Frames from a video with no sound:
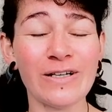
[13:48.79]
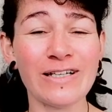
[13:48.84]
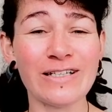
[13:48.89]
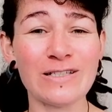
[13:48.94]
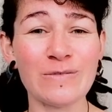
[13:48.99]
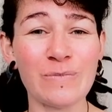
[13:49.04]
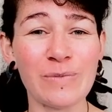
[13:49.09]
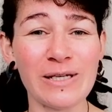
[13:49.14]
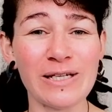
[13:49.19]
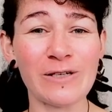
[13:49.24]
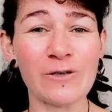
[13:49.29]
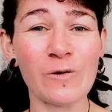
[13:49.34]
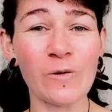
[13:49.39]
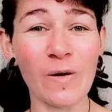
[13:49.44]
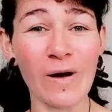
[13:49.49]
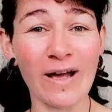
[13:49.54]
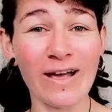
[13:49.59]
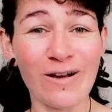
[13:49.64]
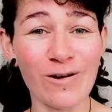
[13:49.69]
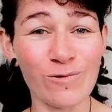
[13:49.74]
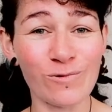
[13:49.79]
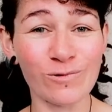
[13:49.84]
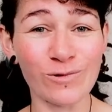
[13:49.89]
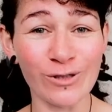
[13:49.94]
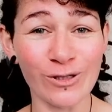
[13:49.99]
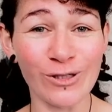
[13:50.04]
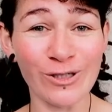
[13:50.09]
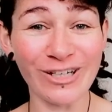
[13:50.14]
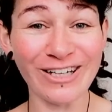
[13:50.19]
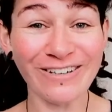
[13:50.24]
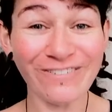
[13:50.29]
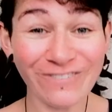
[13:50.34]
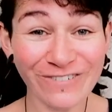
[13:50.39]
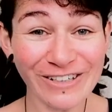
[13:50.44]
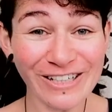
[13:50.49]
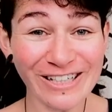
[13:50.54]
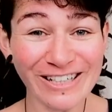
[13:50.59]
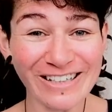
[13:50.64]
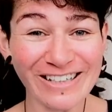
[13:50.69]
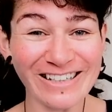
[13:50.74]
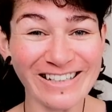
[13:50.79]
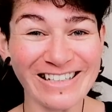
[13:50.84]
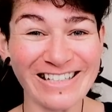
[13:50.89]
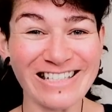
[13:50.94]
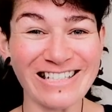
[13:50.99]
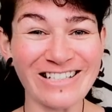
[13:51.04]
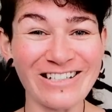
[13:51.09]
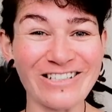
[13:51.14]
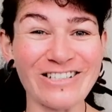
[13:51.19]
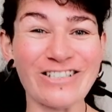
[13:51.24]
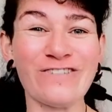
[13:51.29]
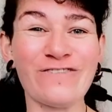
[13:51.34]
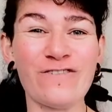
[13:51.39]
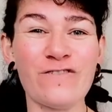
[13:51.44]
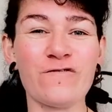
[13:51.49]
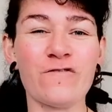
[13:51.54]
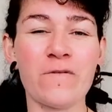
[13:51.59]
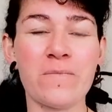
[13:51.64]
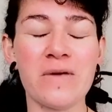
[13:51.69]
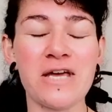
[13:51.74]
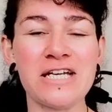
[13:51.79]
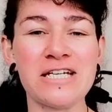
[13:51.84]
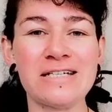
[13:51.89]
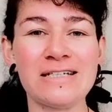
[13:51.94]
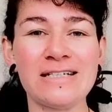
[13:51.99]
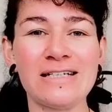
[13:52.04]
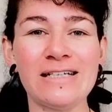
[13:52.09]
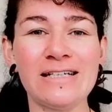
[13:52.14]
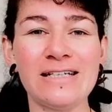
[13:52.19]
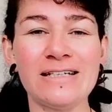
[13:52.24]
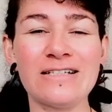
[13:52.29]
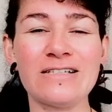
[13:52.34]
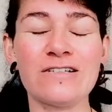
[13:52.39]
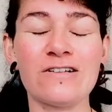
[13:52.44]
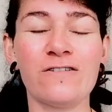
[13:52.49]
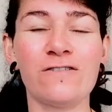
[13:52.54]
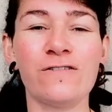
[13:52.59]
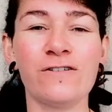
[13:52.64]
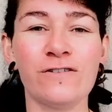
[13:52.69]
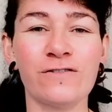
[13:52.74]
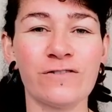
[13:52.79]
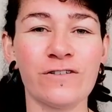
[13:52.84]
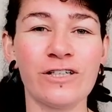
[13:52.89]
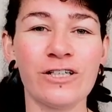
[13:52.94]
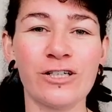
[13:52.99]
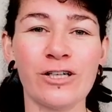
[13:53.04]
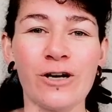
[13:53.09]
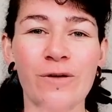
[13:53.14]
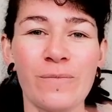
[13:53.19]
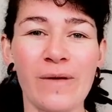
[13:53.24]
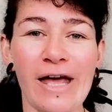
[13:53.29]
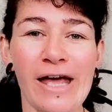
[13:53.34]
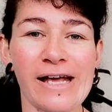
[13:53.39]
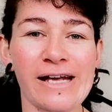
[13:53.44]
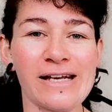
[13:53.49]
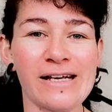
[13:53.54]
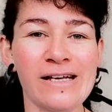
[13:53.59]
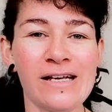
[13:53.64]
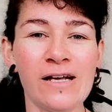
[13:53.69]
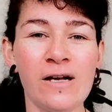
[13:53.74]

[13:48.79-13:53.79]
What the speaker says: It's been quite a wordy video and there's lots of information here, so feel free to go back,